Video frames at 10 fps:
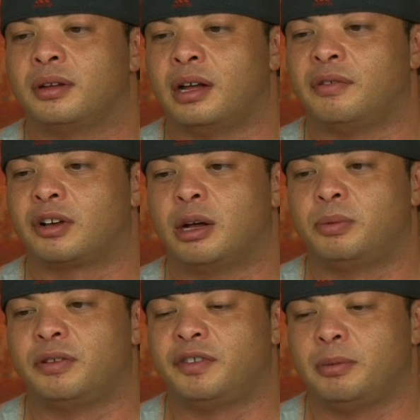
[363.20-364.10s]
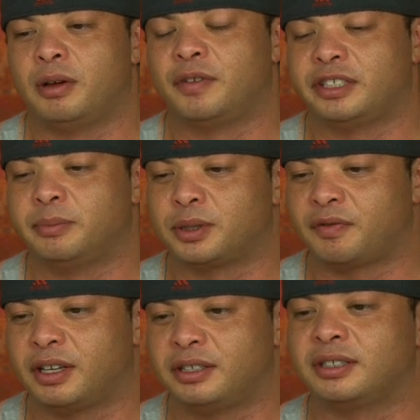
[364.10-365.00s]
of a couple of female victims
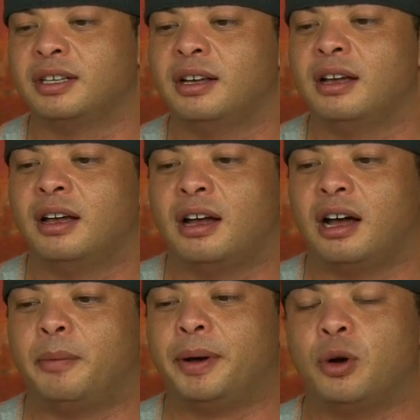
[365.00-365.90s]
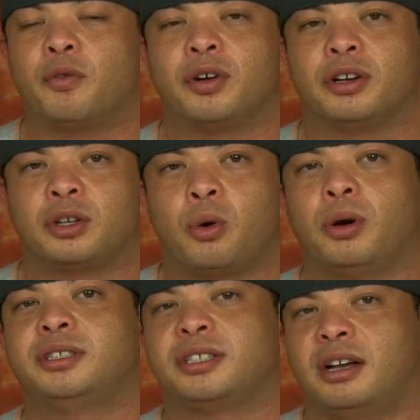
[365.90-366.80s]
of his. But over the
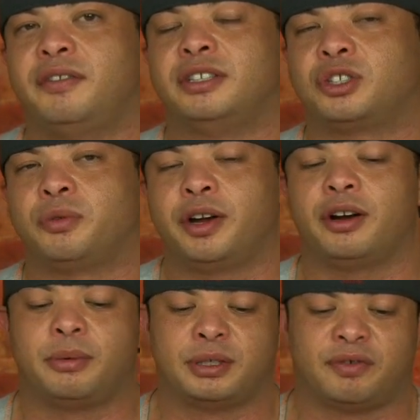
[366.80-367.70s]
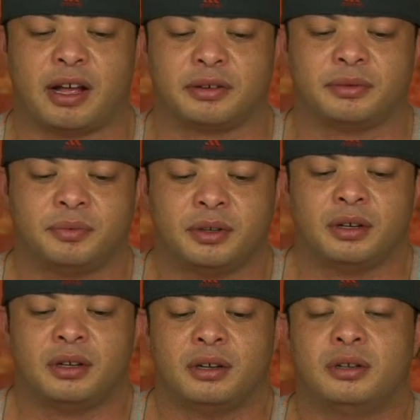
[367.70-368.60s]
course of his career, he was found,
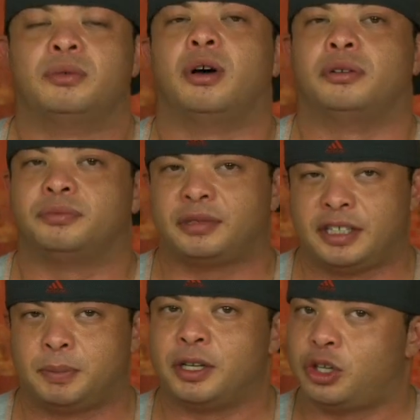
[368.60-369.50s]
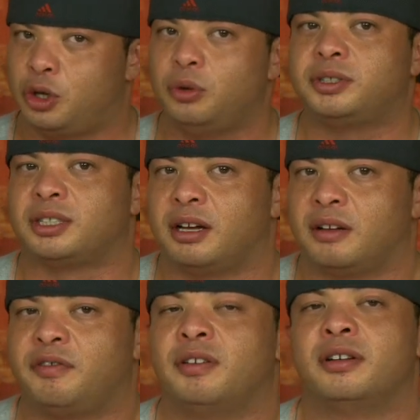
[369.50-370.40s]
well, he's been accused
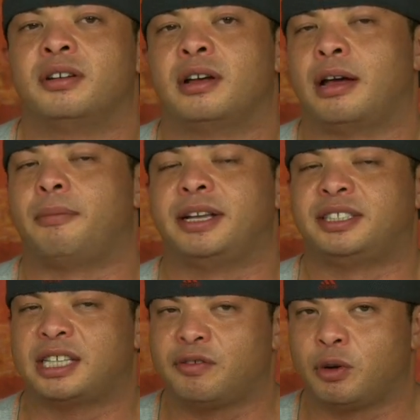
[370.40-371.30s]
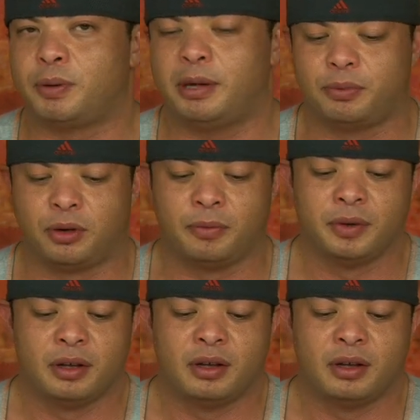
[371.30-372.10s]
of, by several people,